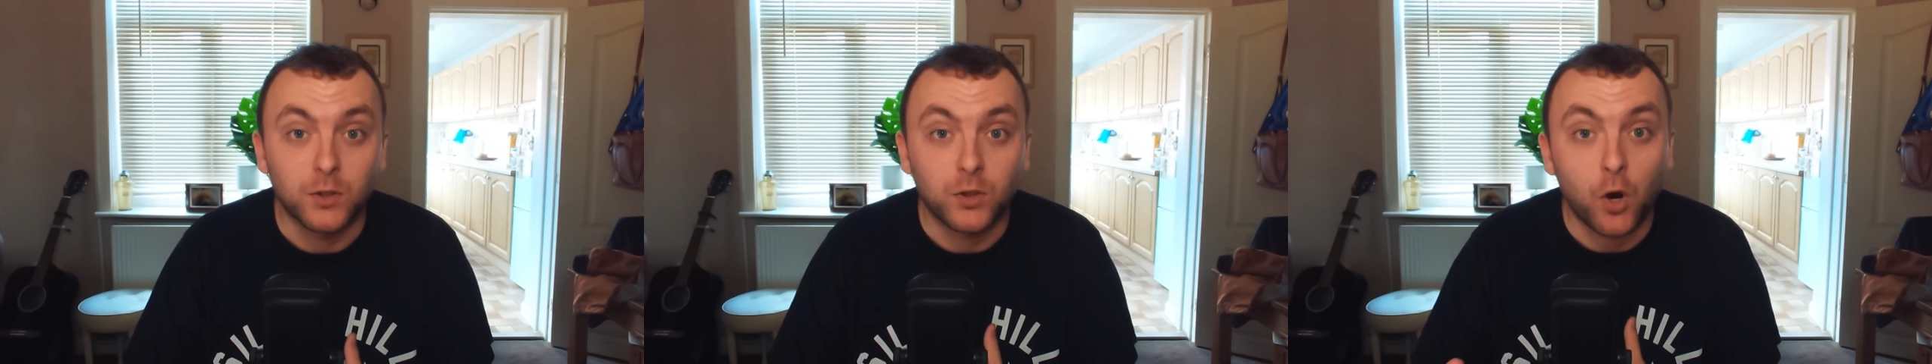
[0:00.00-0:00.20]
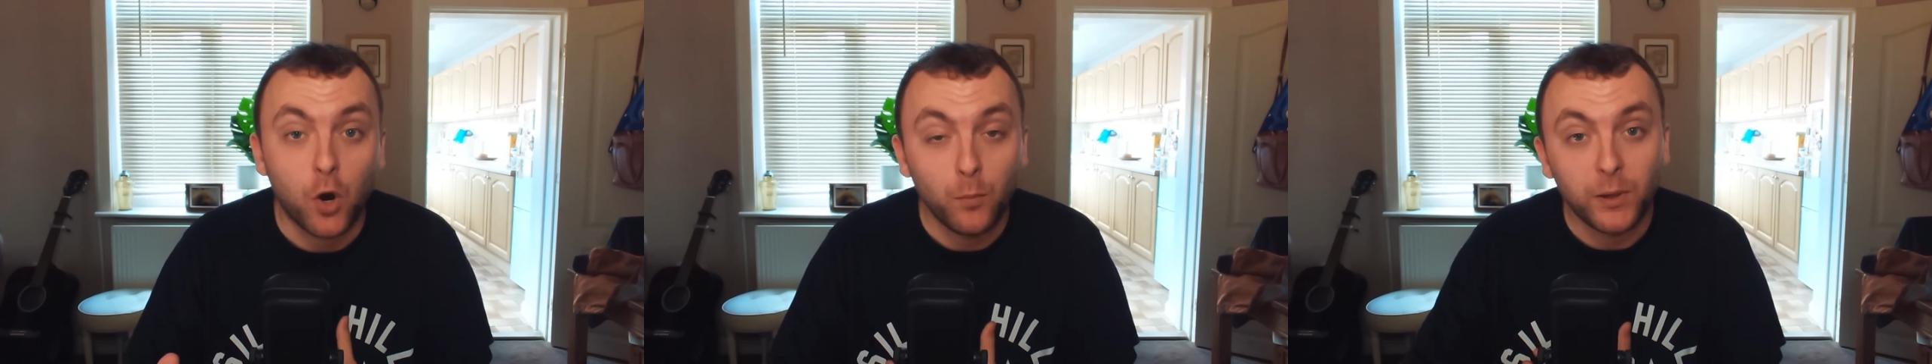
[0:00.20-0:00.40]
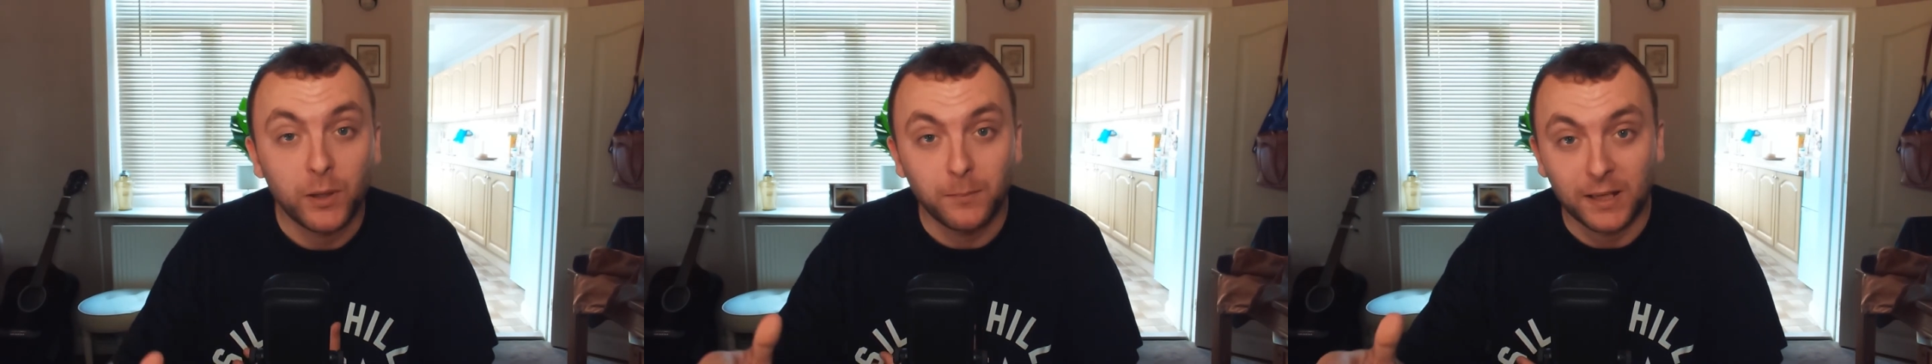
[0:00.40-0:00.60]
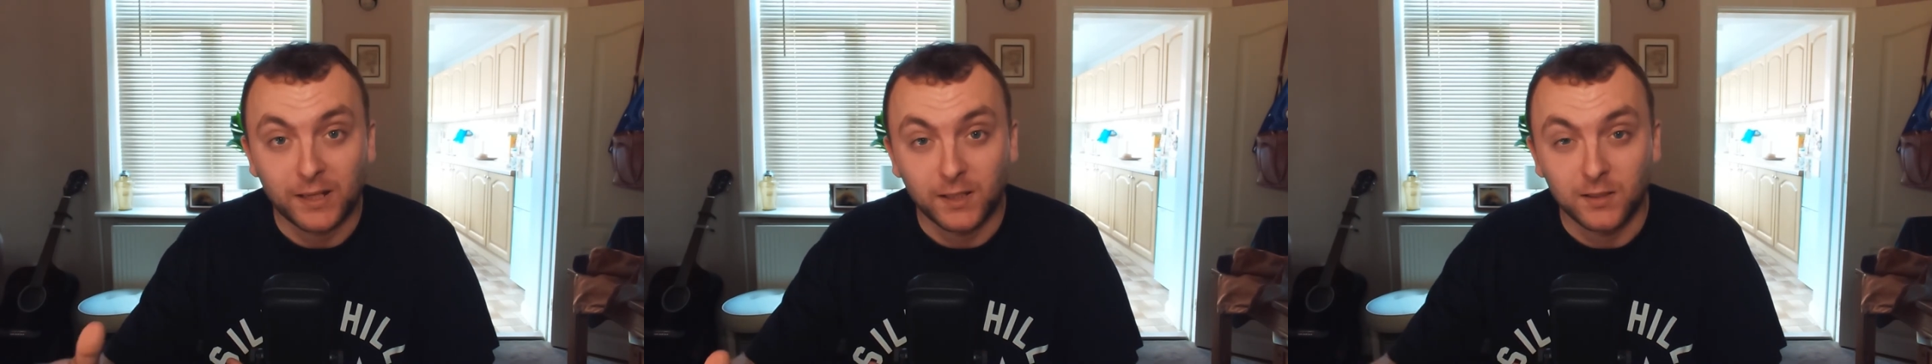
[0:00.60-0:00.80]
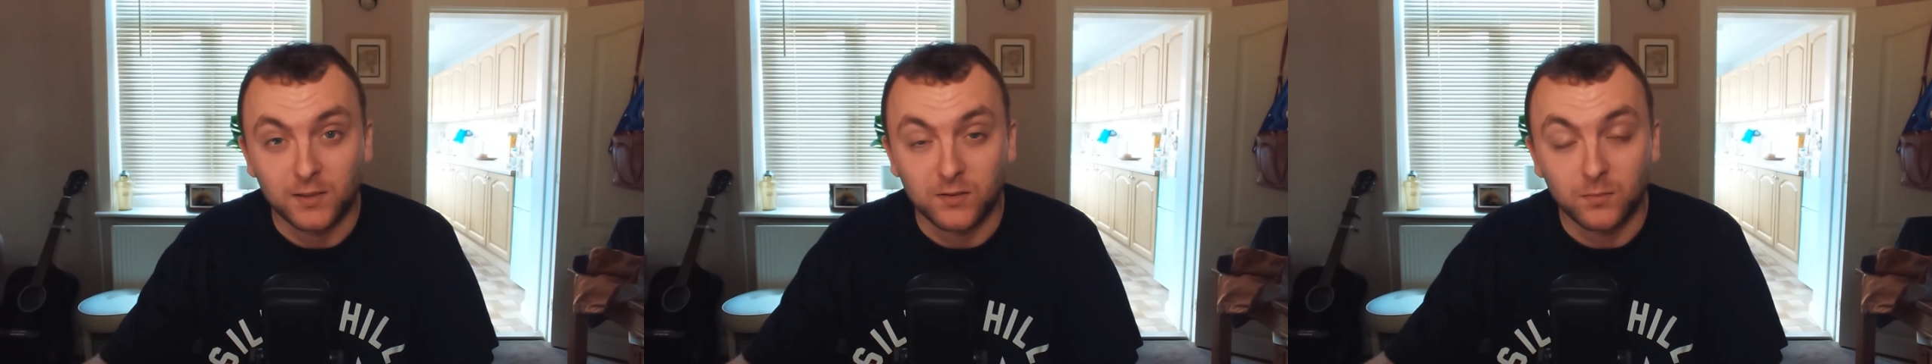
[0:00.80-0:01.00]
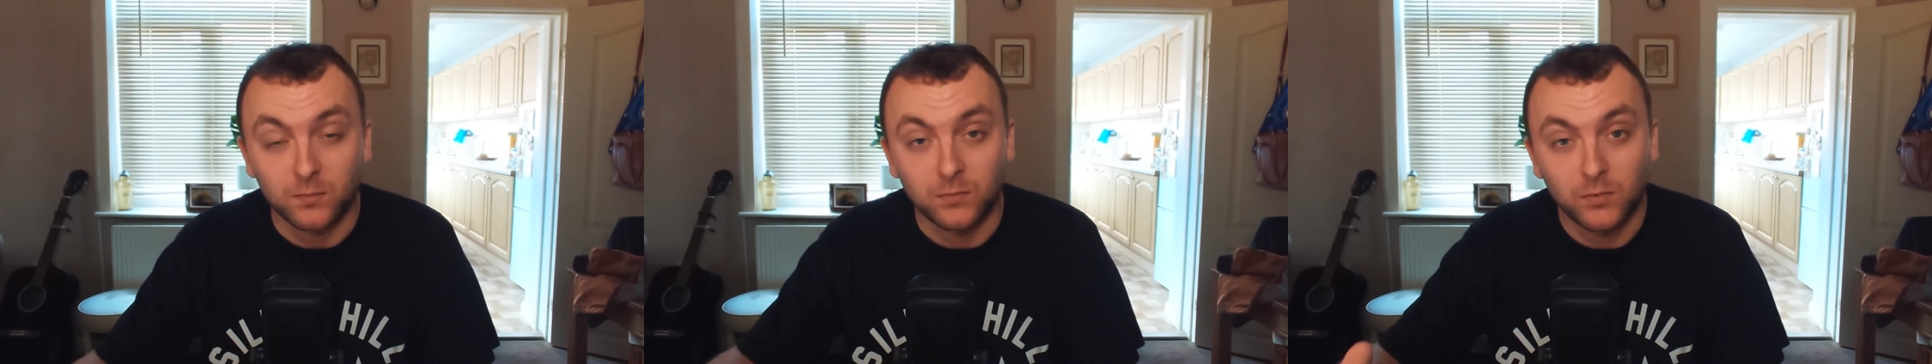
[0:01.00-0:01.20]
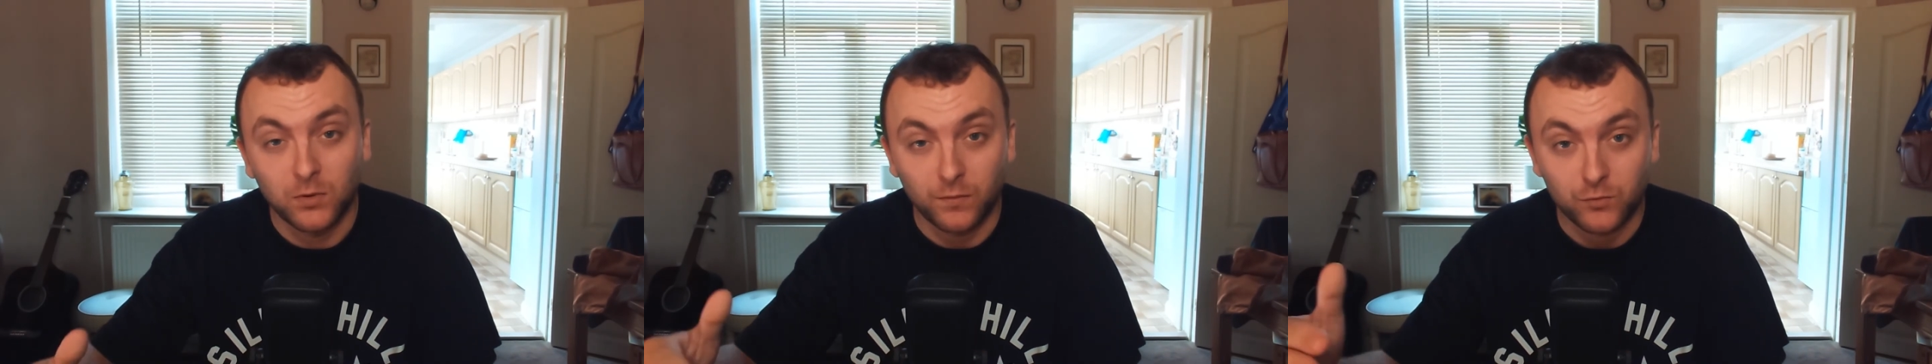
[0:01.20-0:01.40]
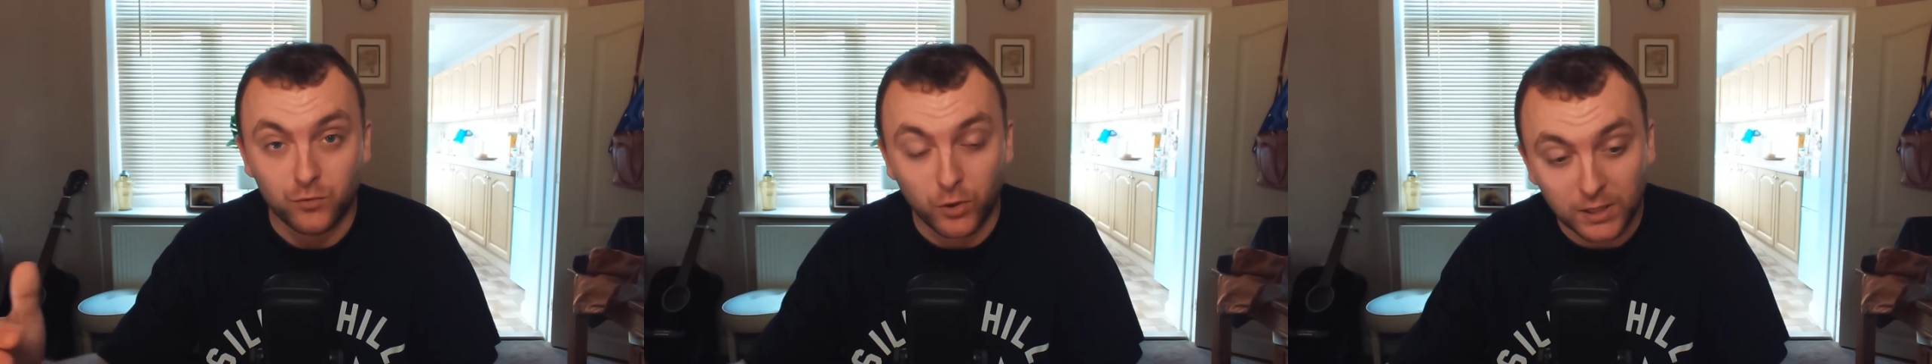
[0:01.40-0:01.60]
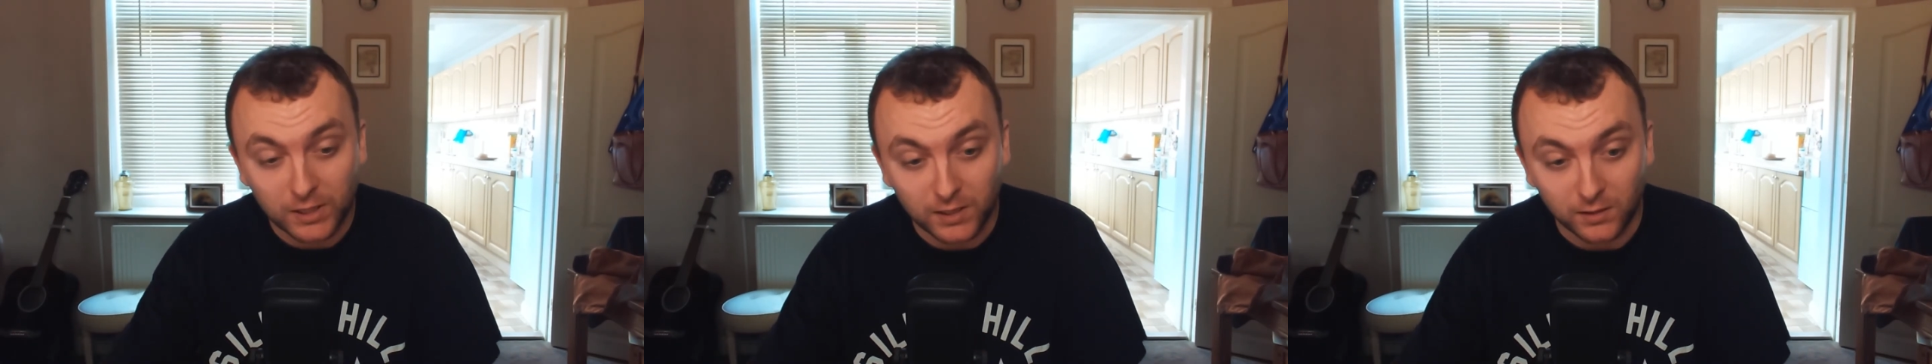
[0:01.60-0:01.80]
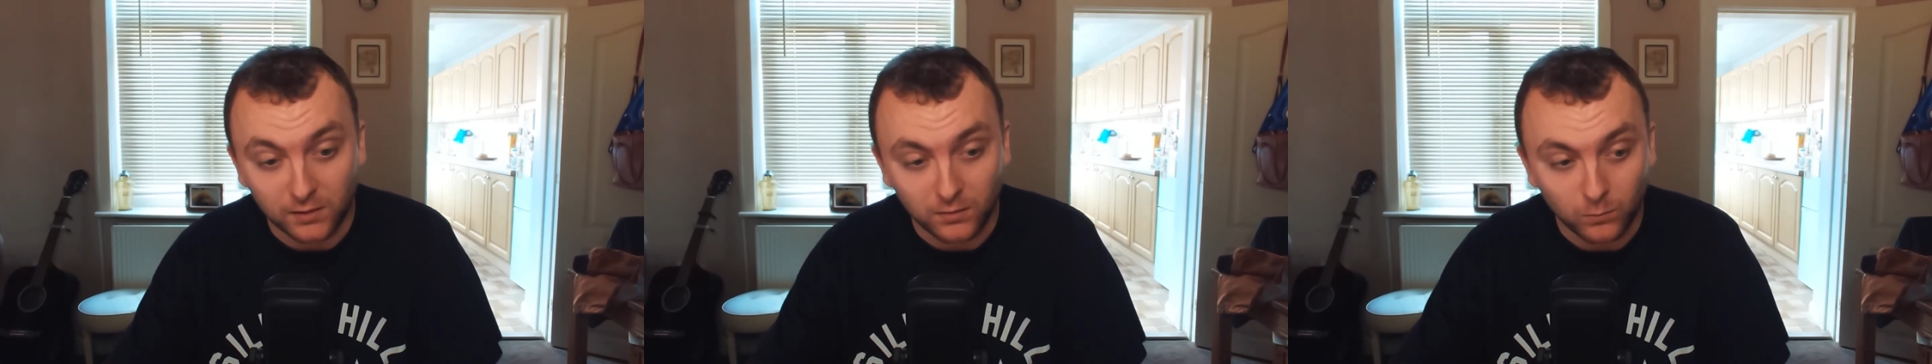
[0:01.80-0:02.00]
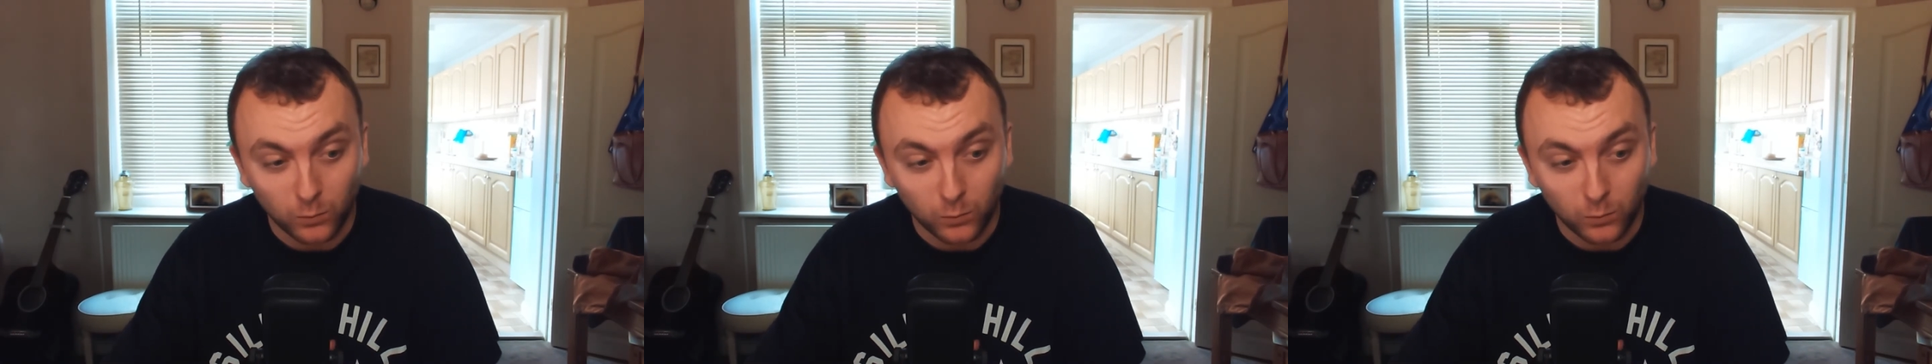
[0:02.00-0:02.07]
coping mechanism of drinking,